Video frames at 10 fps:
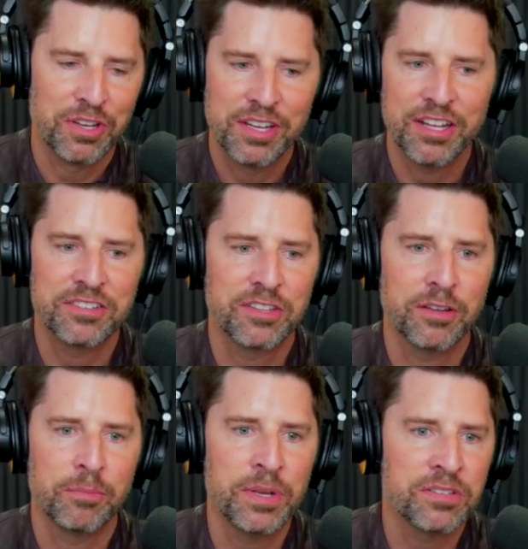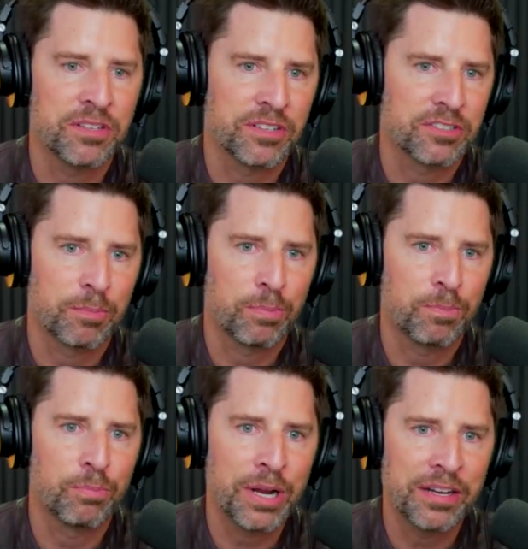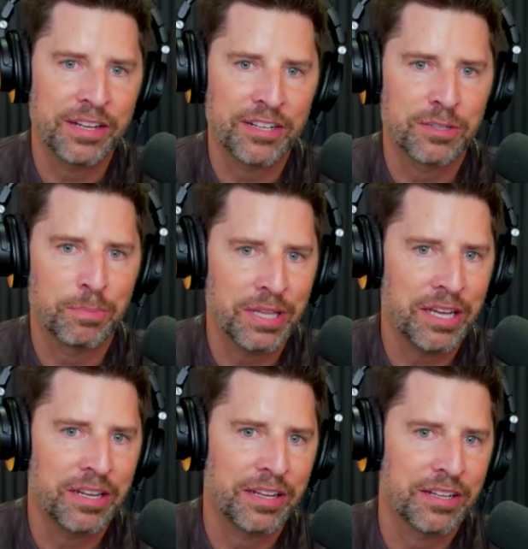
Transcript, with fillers: It's the business, it's the branding, it's the planning,